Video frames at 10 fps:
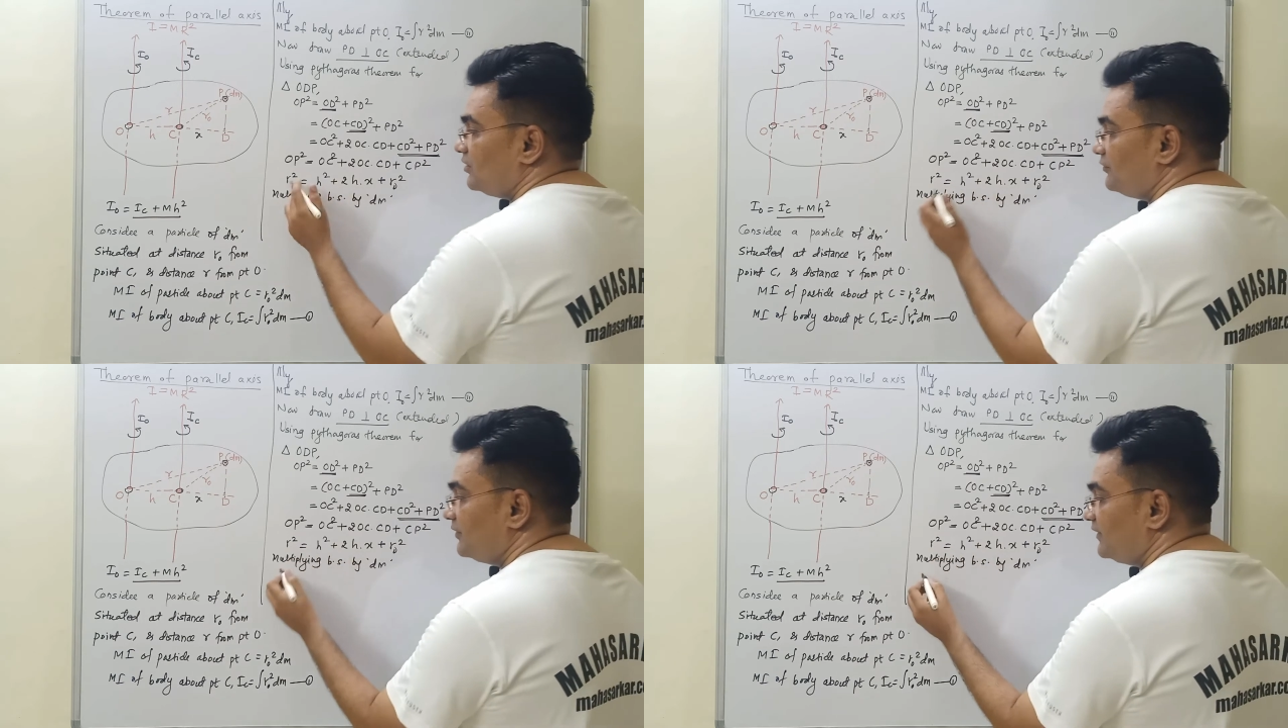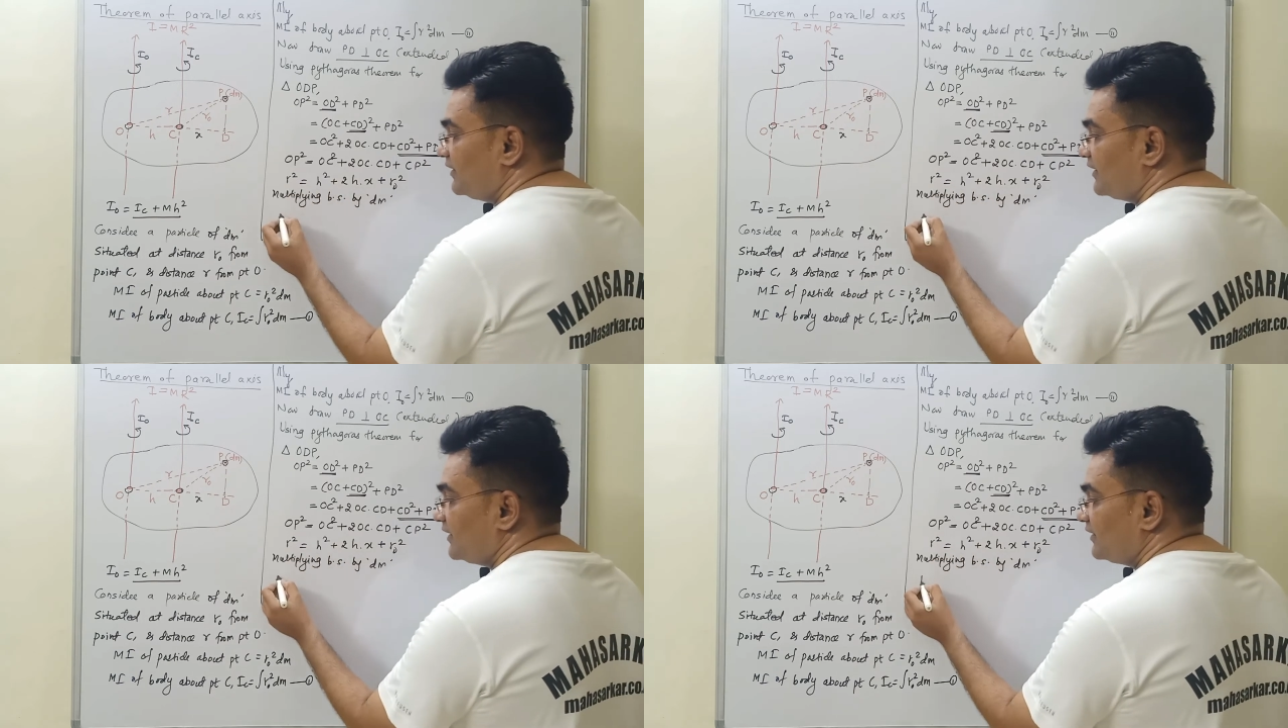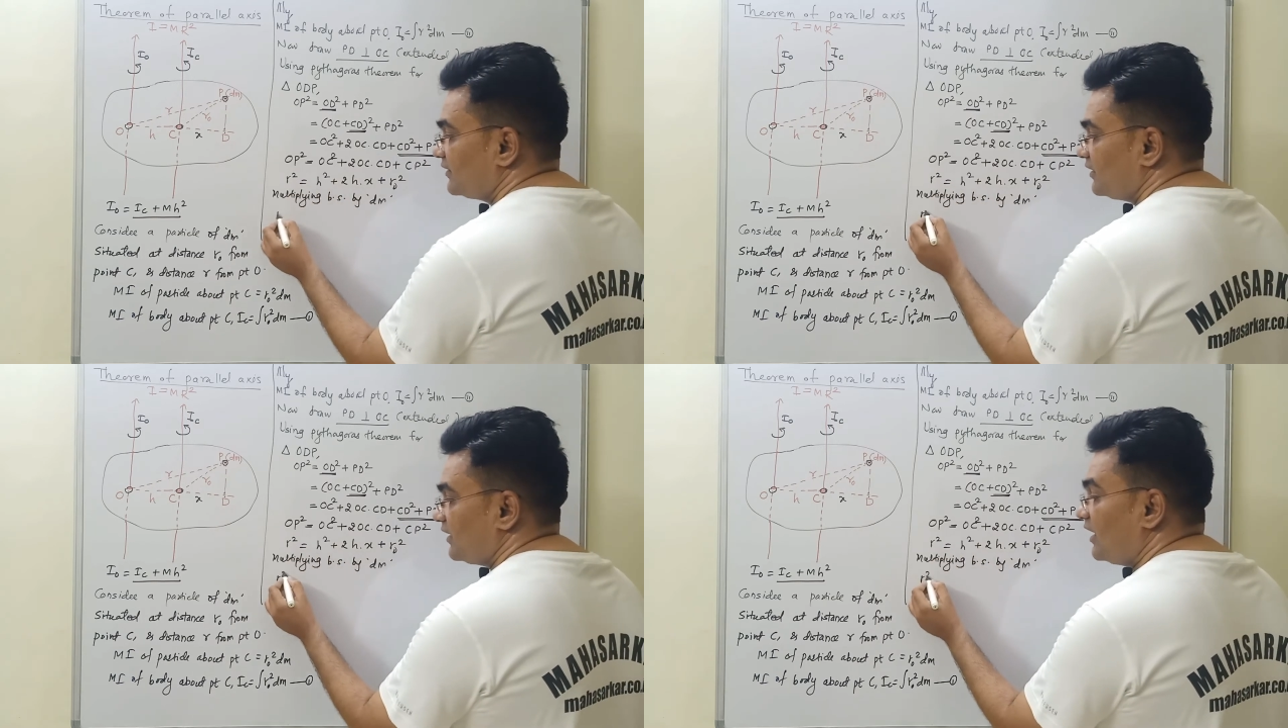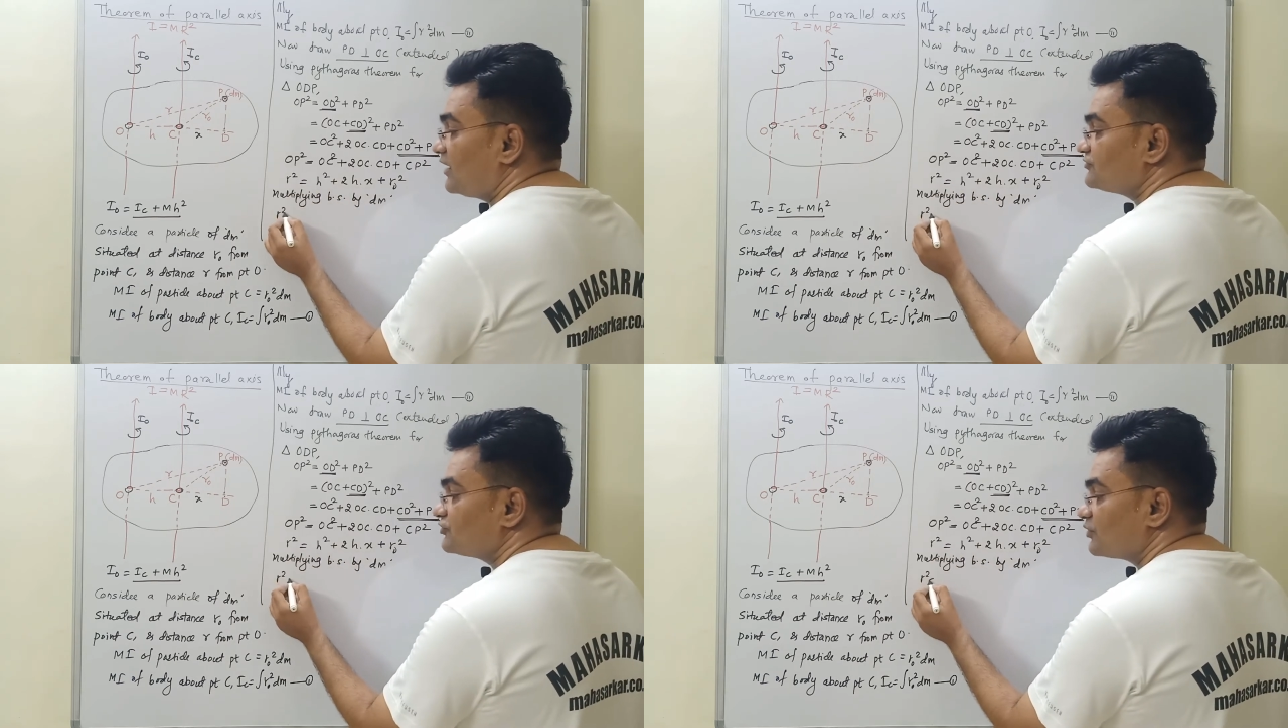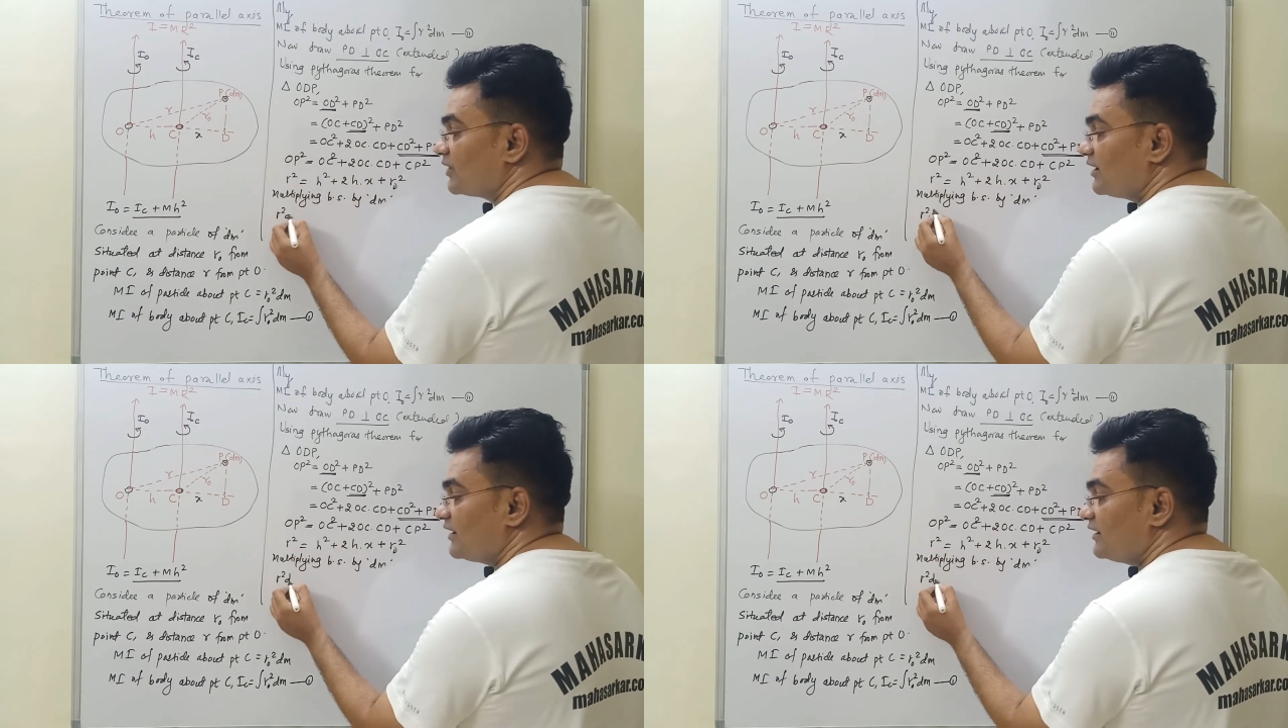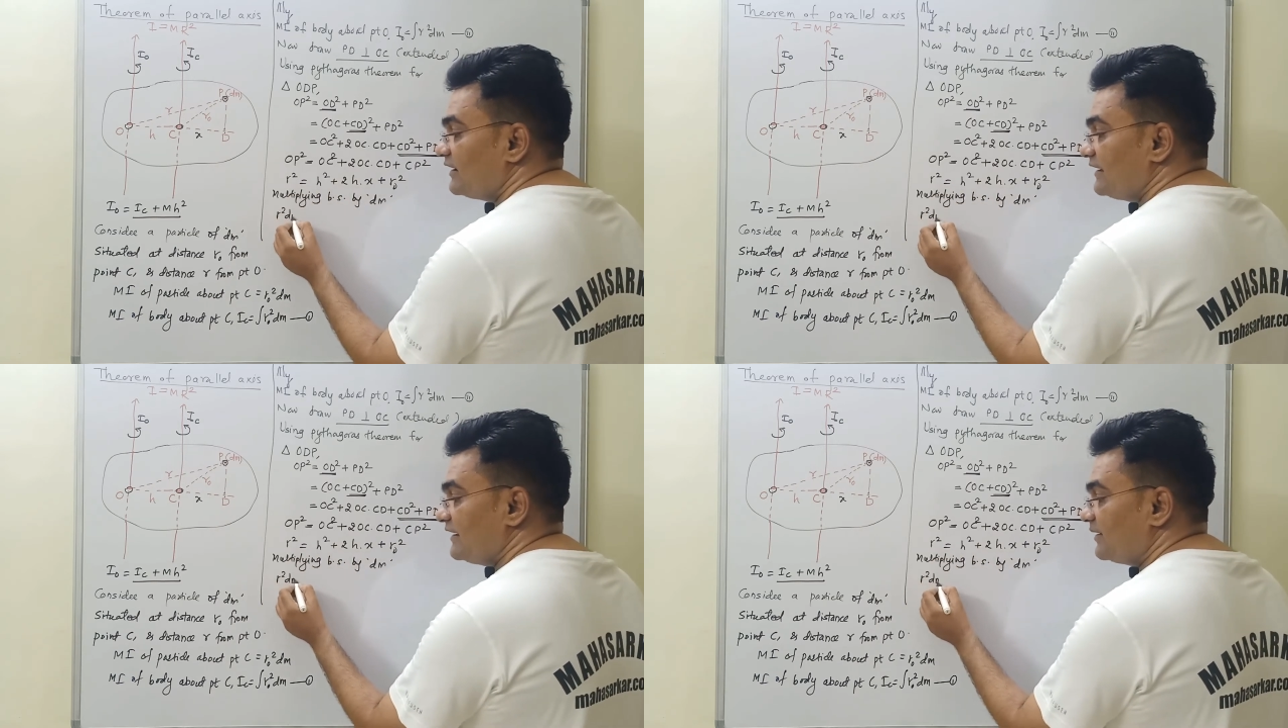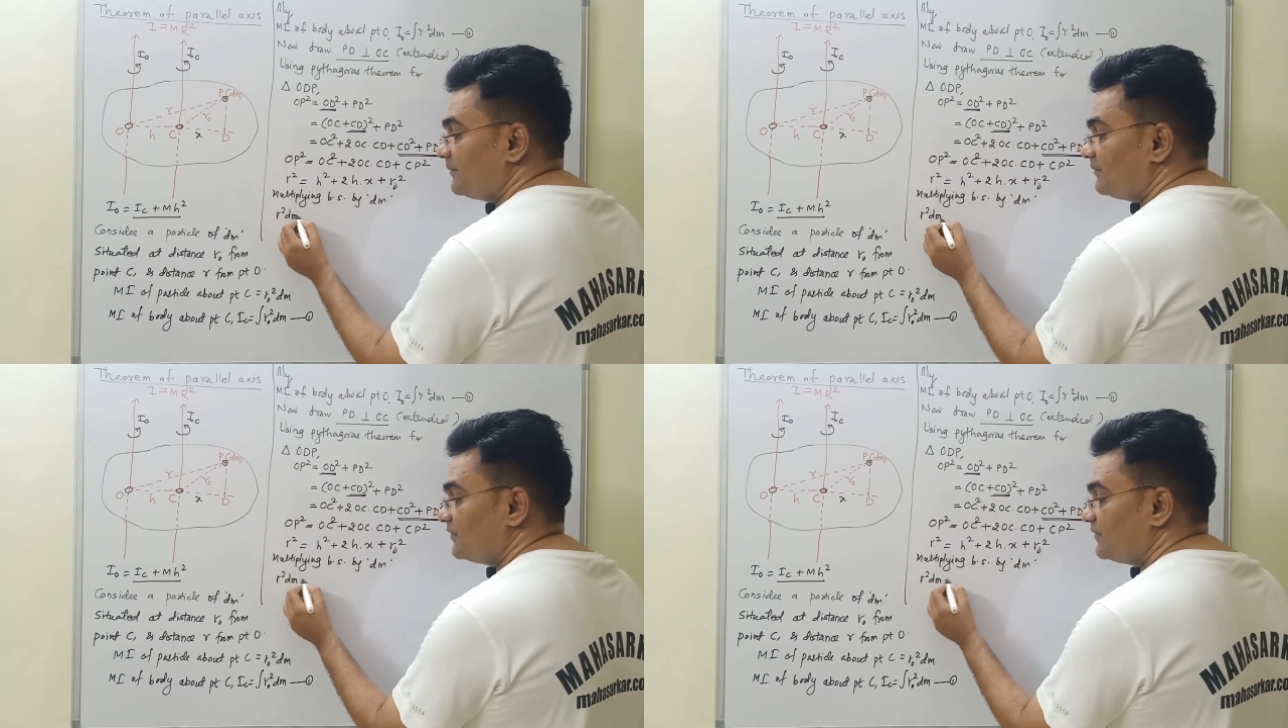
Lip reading: we will get R square dm